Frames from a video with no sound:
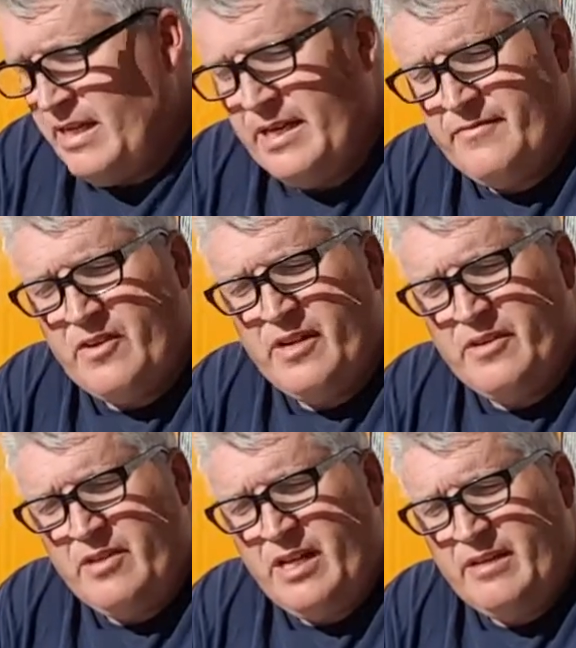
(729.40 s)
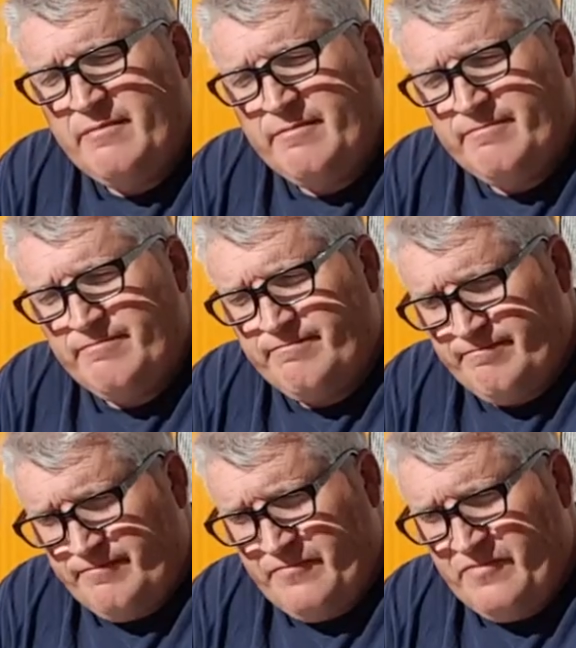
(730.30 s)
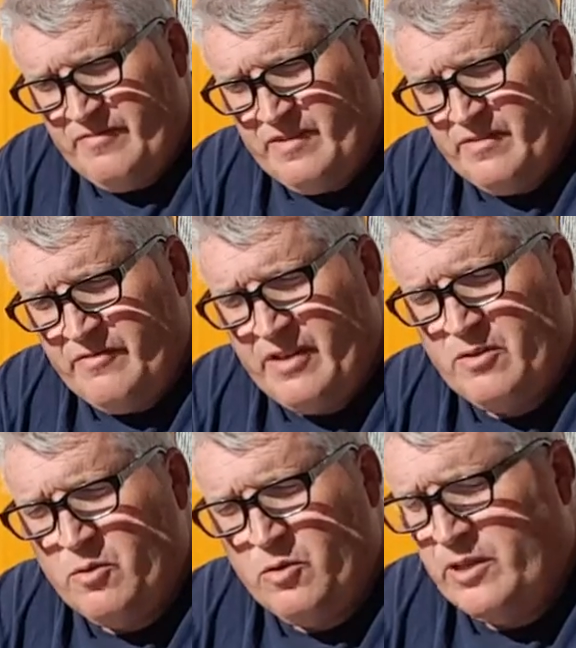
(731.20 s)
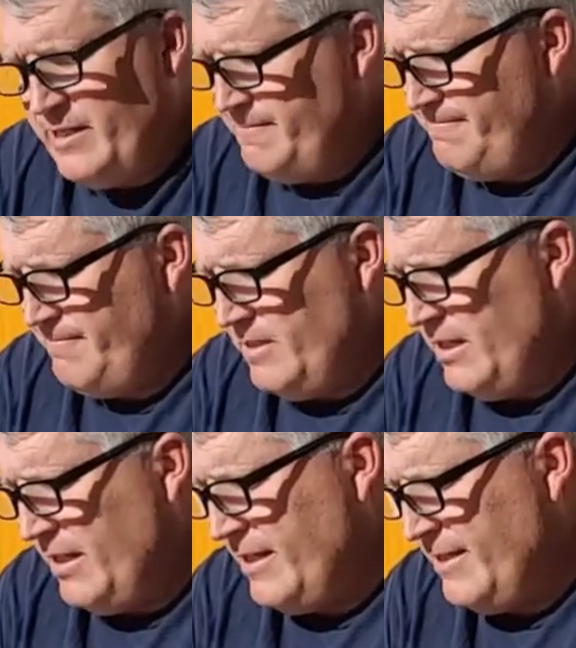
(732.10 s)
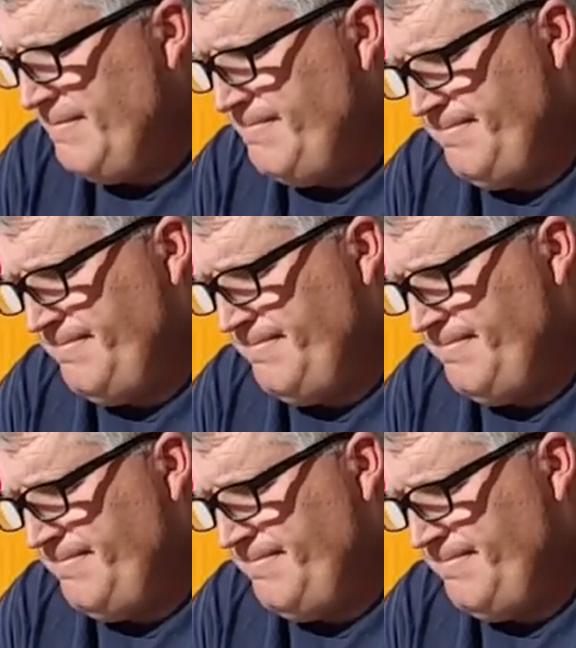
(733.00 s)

it's very unique, very cool looking. I like it.